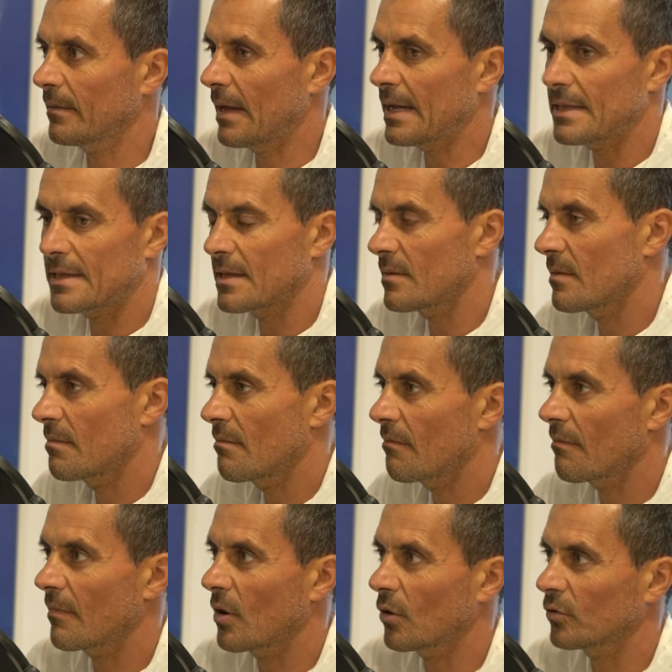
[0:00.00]
I
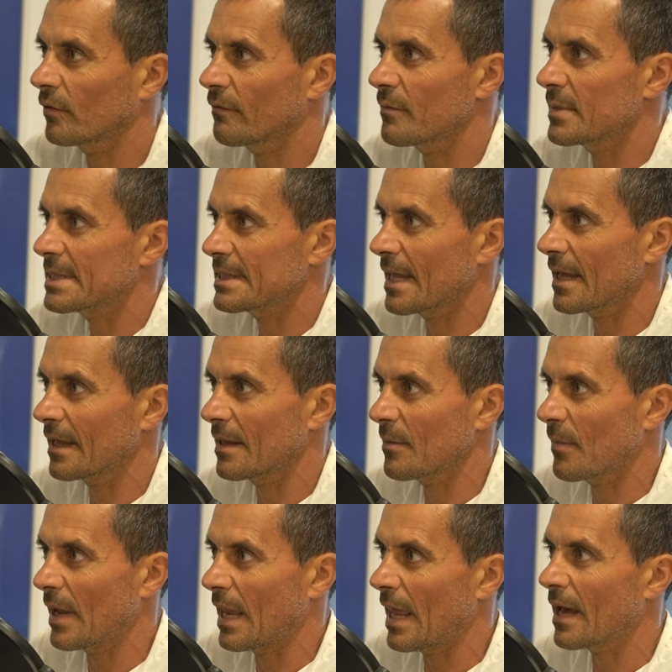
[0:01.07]
did a lot of mistake in
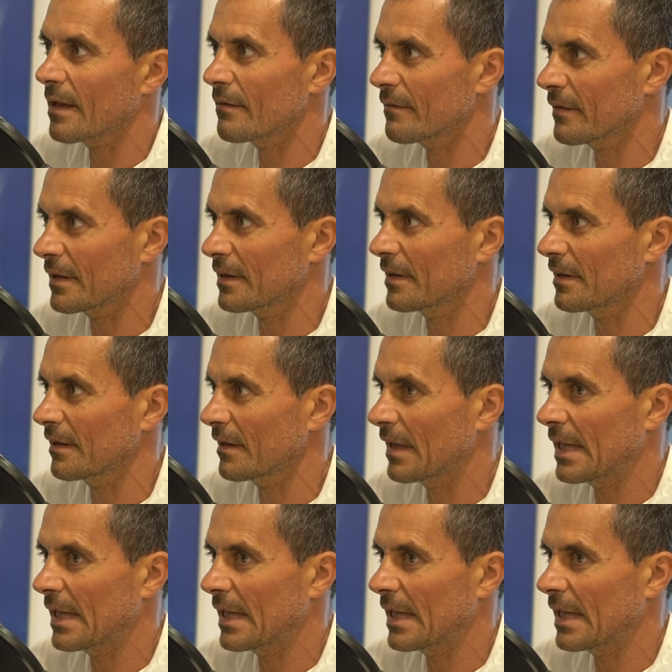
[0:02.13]
my life, and